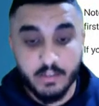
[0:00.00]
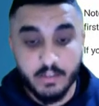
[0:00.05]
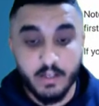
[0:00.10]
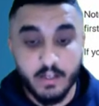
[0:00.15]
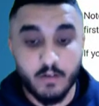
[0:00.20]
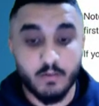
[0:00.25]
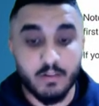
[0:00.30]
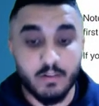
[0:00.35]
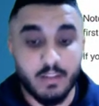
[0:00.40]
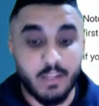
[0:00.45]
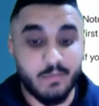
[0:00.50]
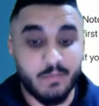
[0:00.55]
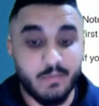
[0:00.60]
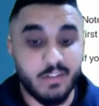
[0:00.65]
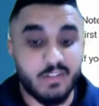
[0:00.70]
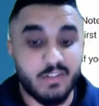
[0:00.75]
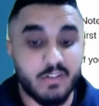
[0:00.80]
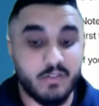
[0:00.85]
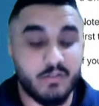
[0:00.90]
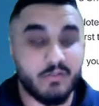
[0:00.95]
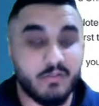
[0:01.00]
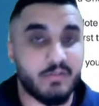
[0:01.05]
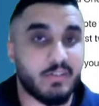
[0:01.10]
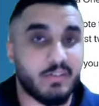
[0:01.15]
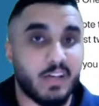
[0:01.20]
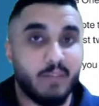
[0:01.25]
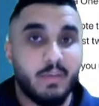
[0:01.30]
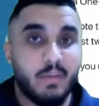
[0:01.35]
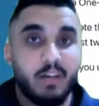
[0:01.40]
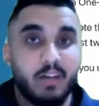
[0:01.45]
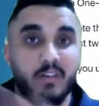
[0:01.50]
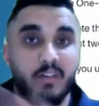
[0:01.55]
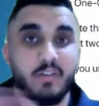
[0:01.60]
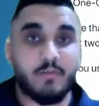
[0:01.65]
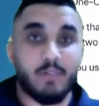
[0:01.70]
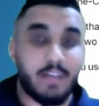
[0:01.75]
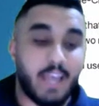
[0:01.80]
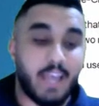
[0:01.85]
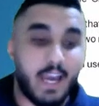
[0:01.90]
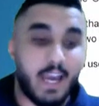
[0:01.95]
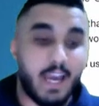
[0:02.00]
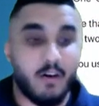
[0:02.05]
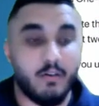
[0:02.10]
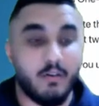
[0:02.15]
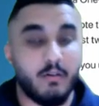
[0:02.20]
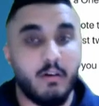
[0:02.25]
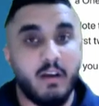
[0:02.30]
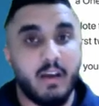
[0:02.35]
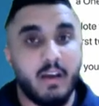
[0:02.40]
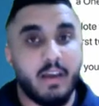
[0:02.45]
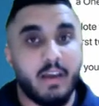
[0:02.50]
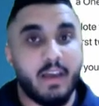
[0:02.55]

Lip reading: They don't limit you. You just got to make a new account,